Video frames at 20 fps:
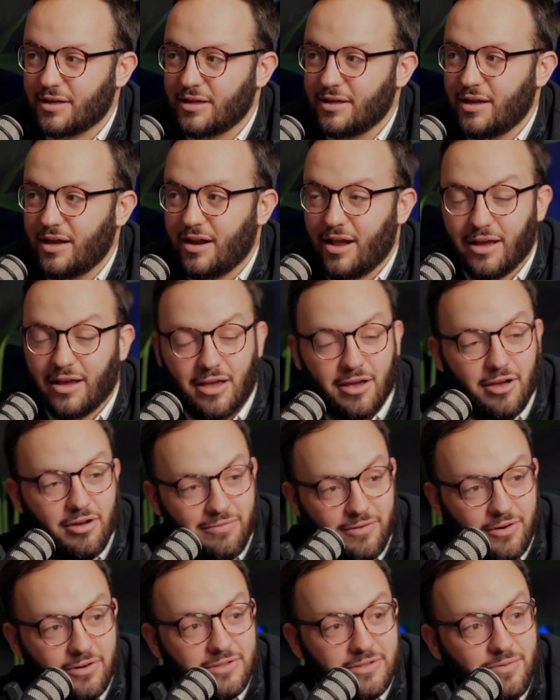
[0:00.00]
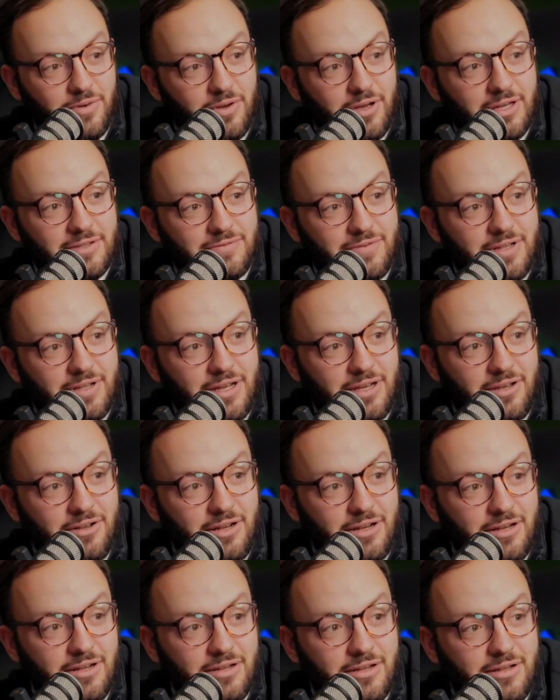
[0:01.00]
And I can go first if you guys feel like you need
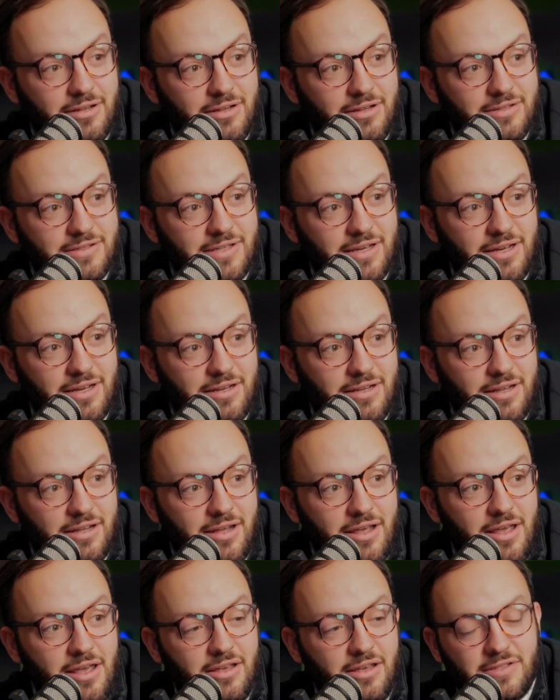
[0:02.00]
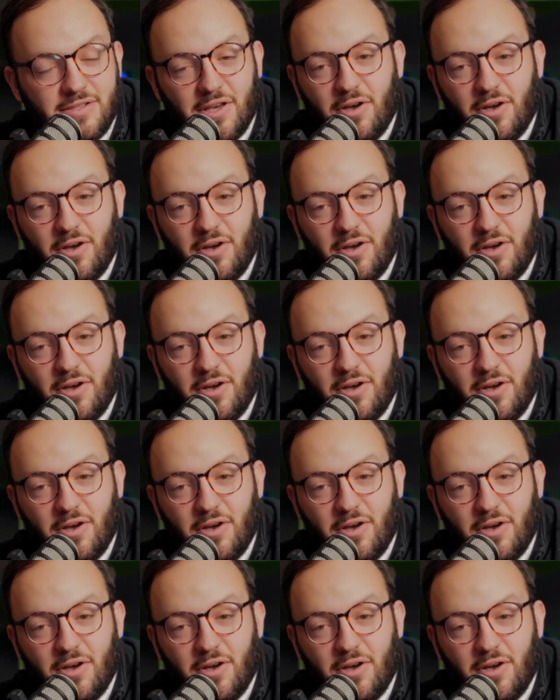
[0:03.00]
a second to. So,